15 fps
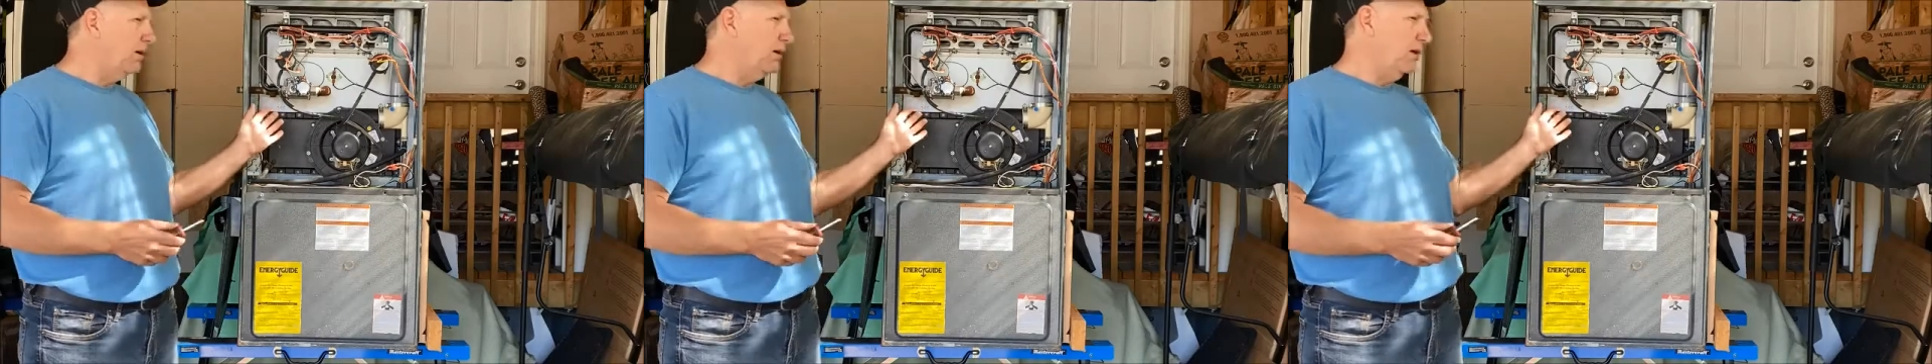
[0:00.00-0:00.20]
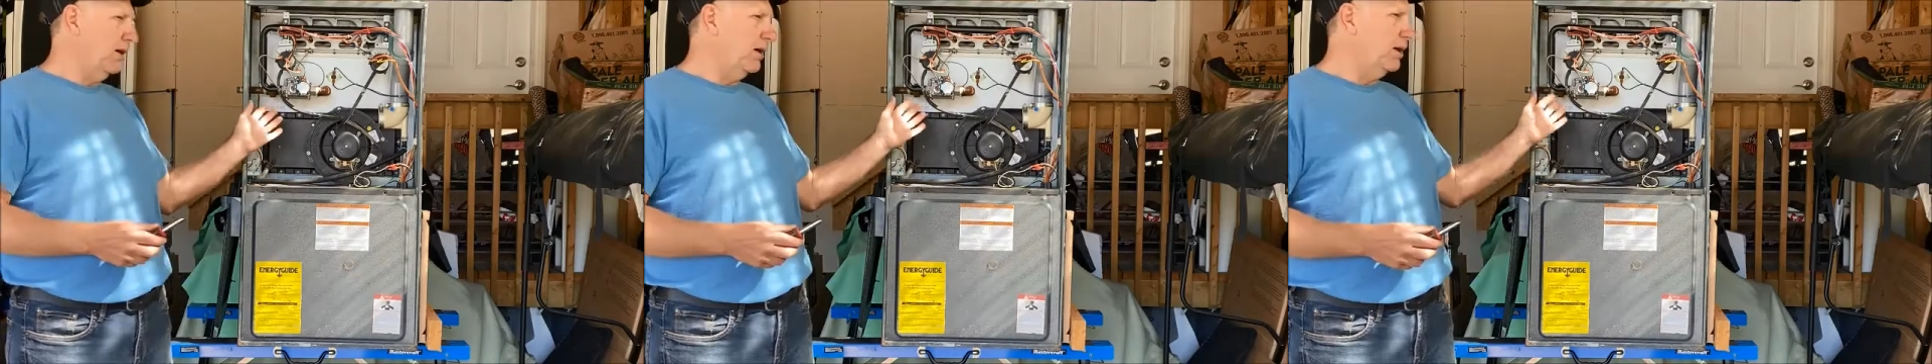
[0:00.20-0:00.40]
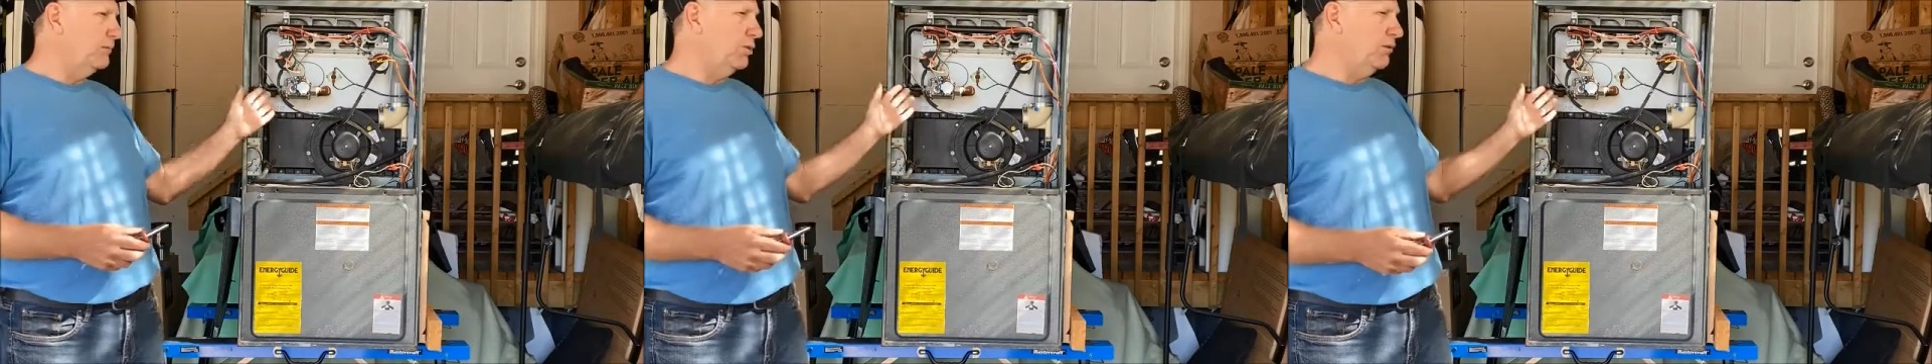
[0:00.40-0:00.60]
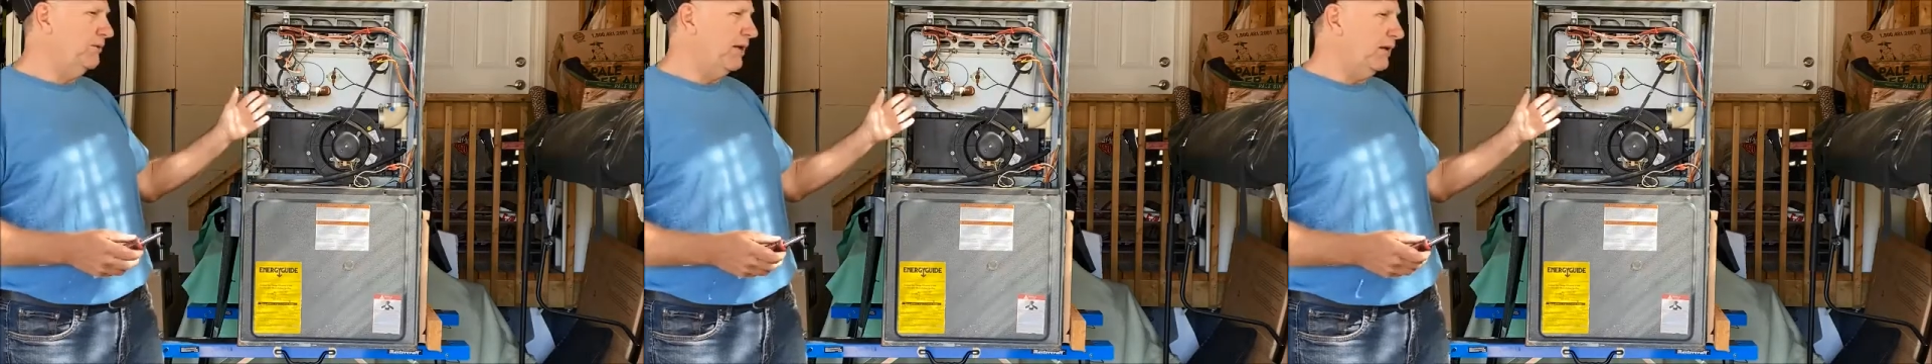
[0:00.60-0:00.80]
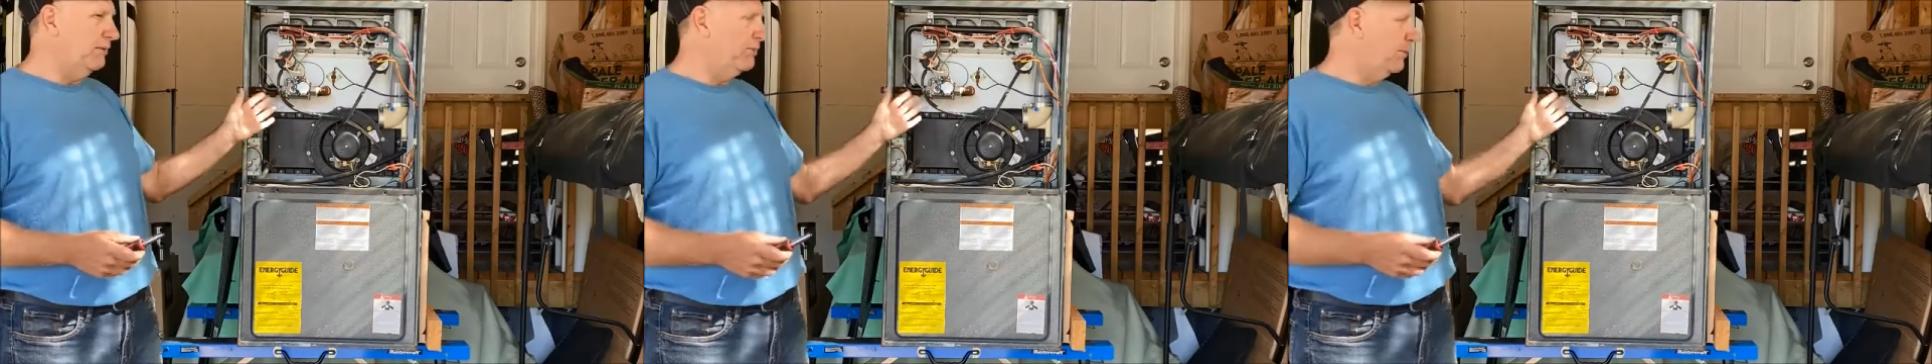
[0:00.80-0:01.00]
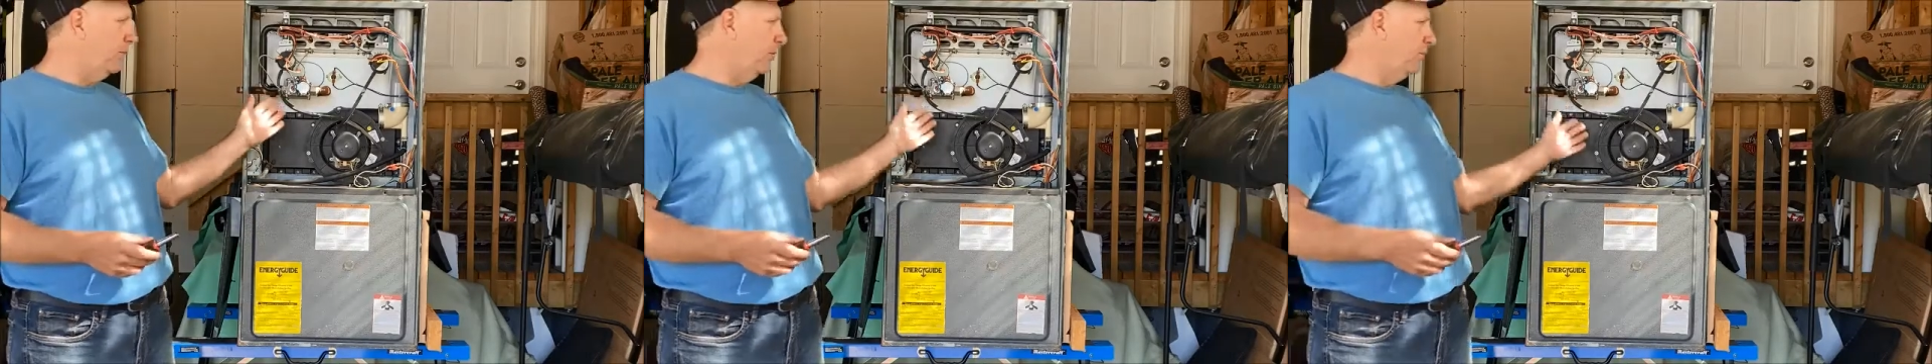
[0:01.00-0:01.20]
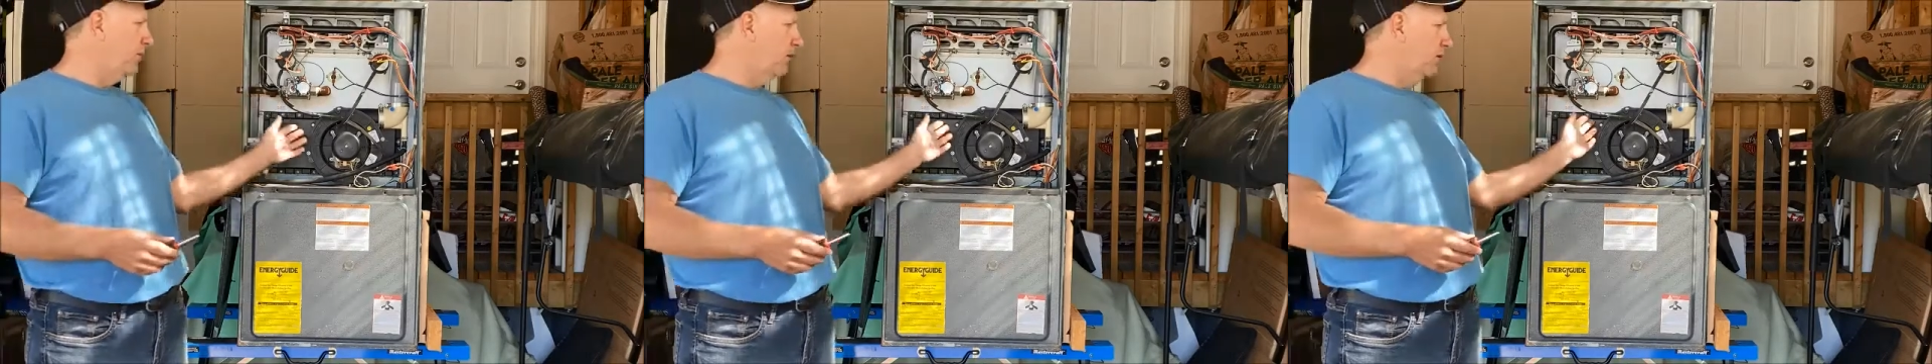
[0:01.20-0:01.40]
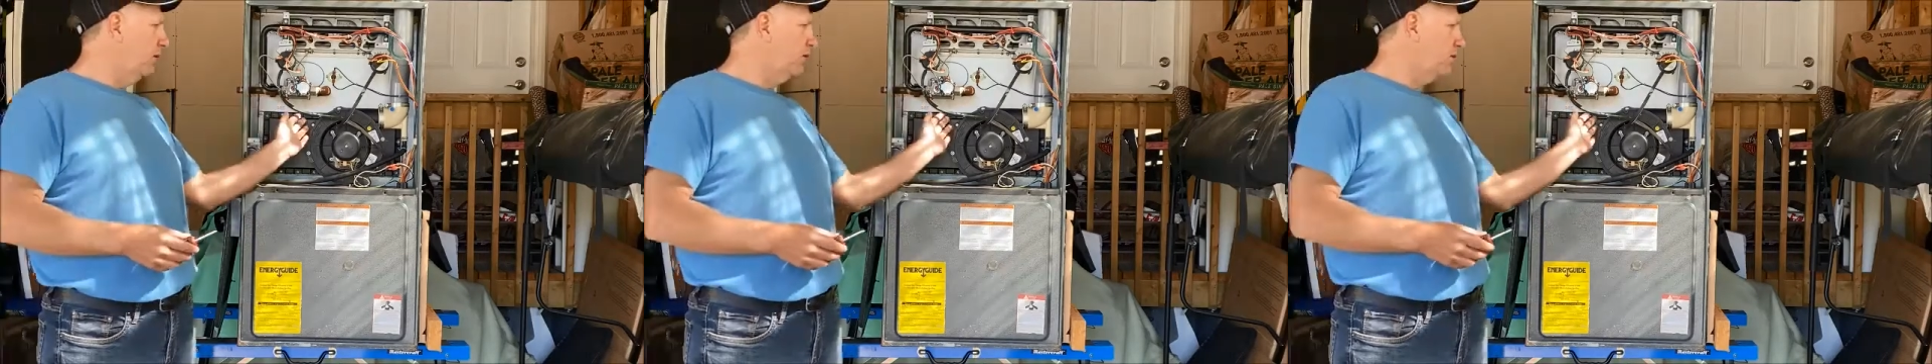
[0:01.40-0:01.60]
going to move down from the
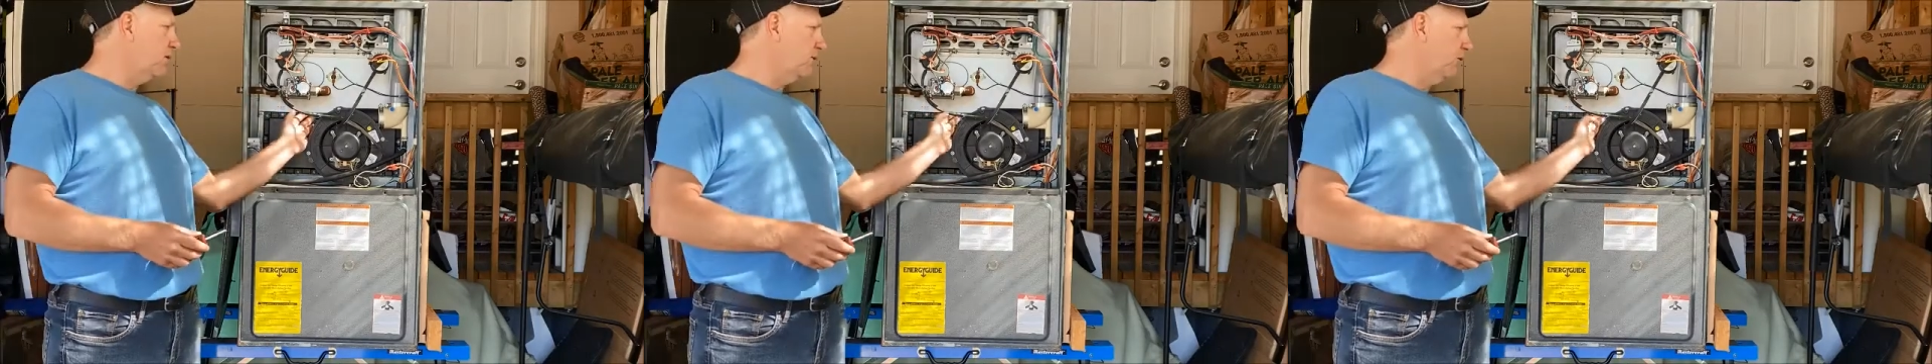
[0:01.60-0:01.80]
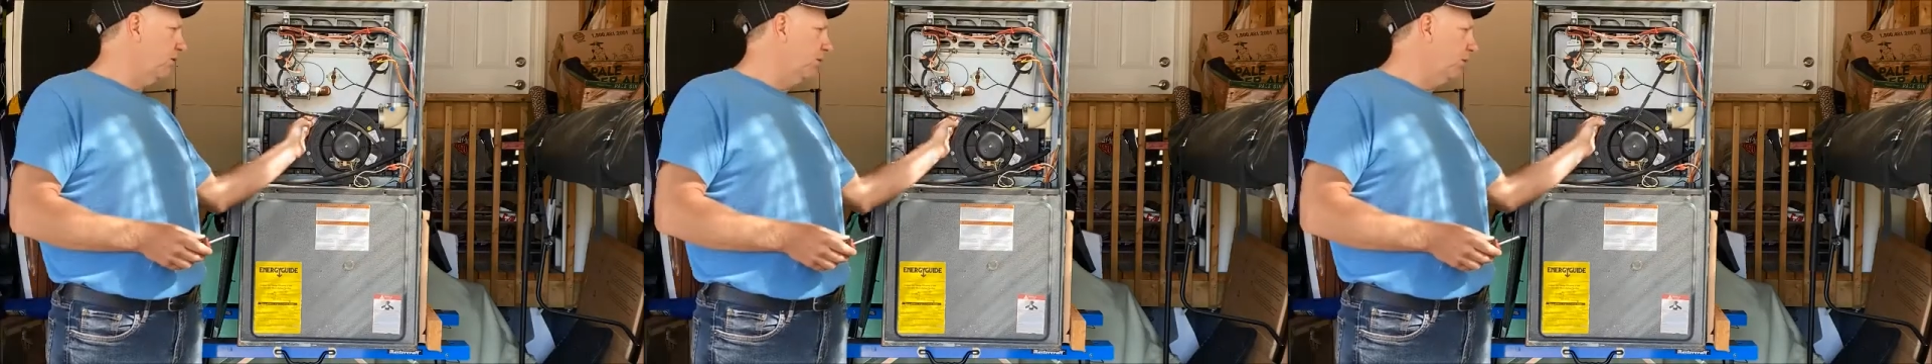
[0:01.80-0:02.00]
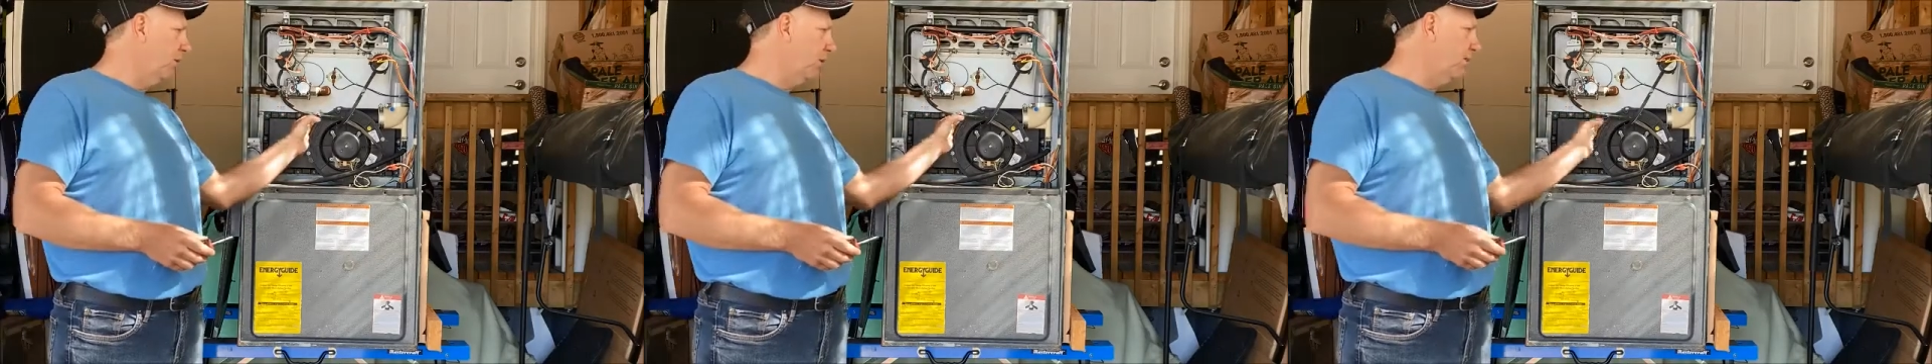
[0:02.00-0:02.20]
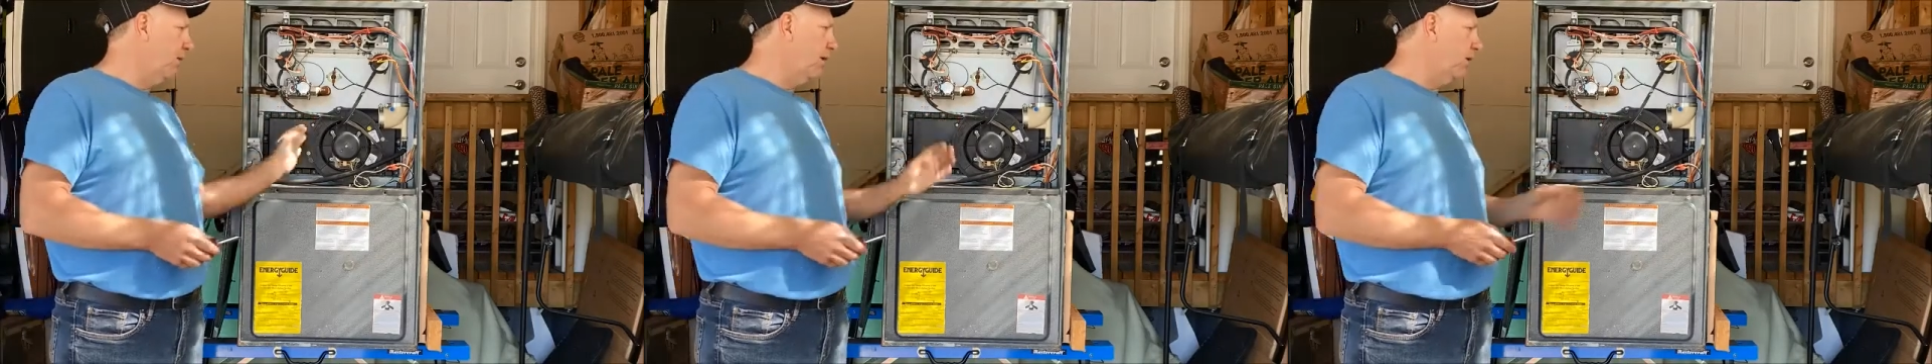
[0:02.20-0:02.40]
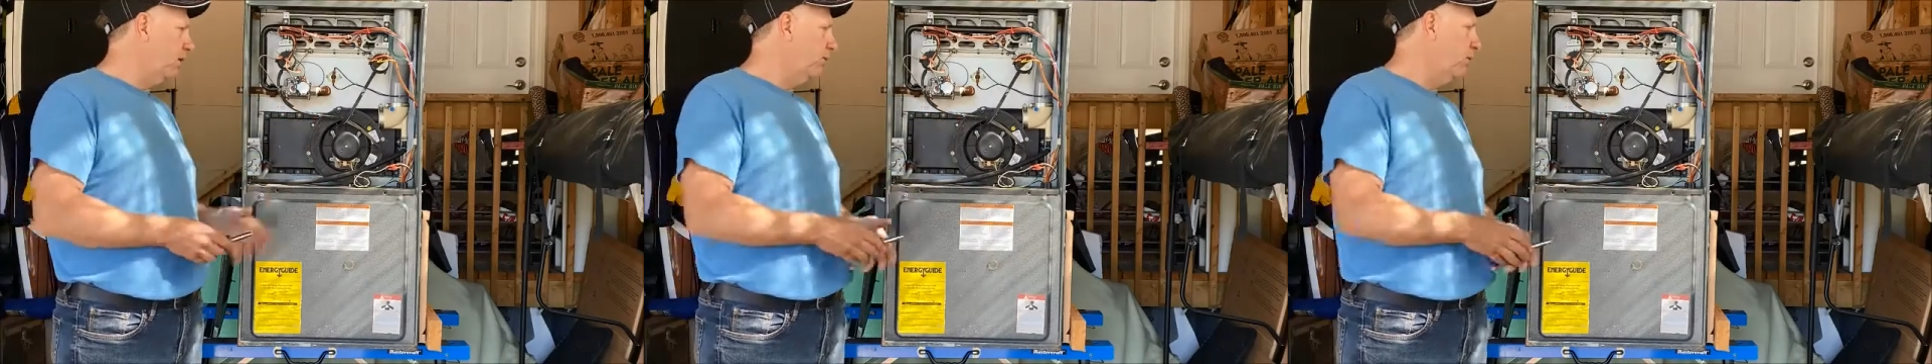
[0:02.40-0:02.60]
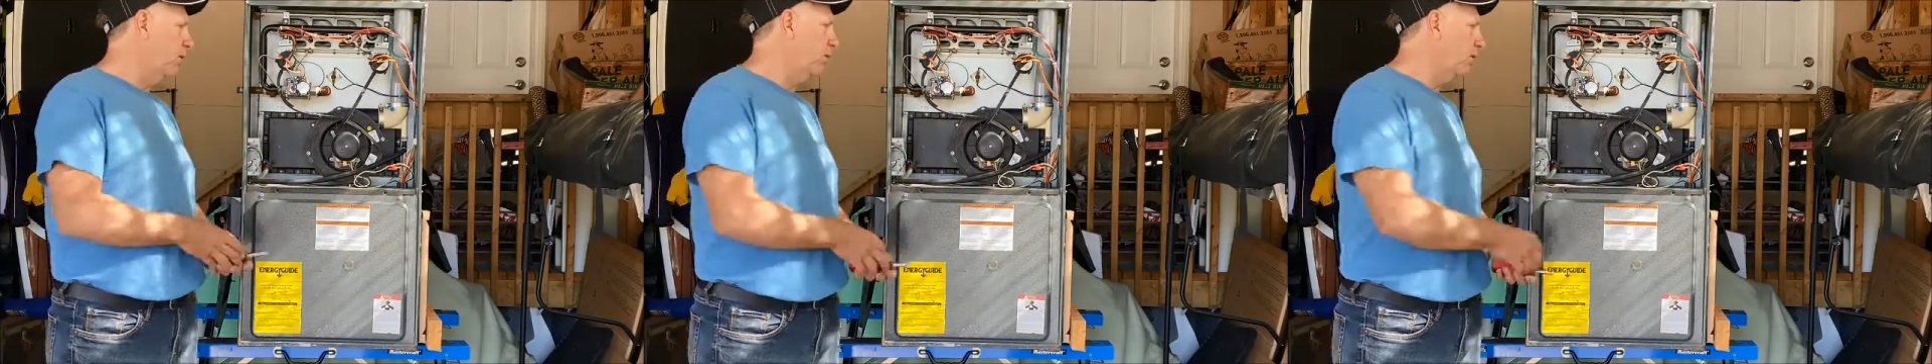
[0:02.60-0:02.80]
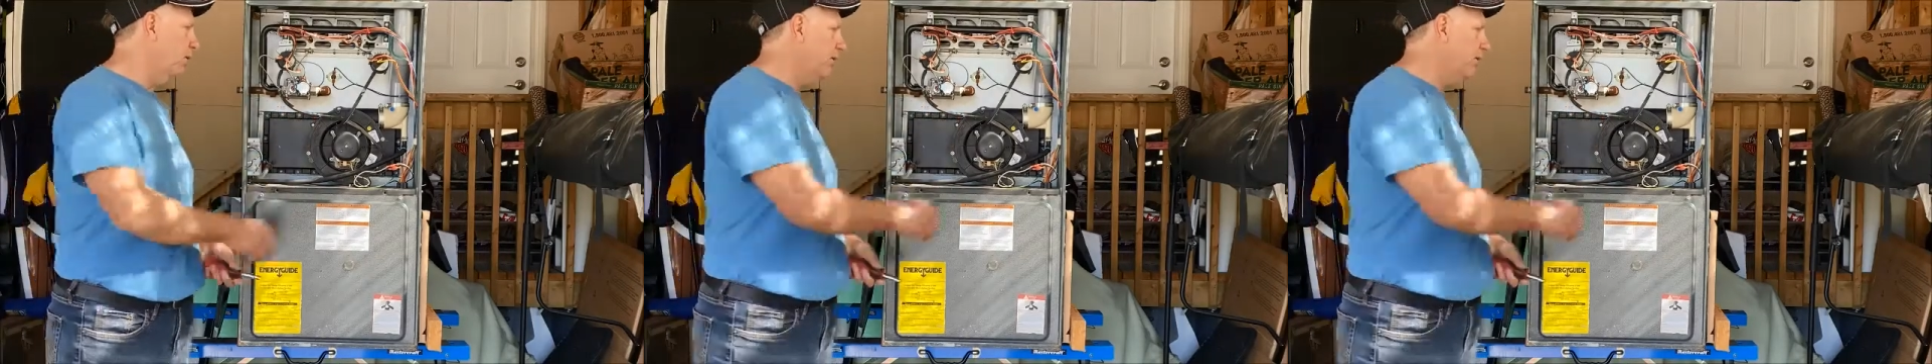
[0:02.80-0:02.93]
burners to the Venter motor.